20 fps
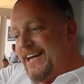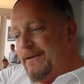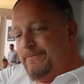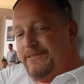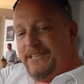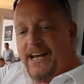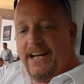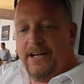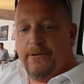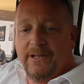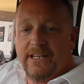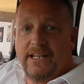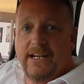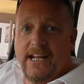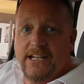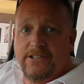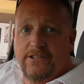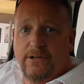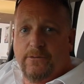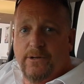Comes standard with
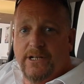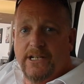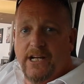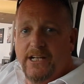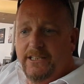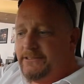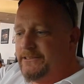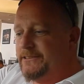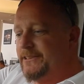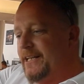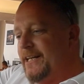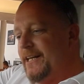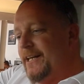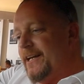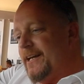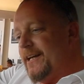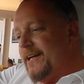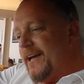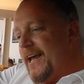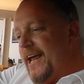electric windows,
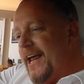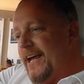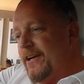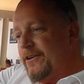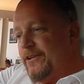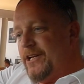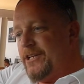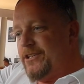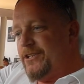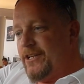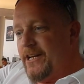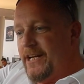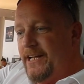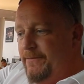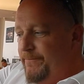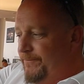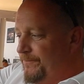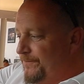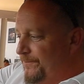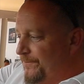air conditioning,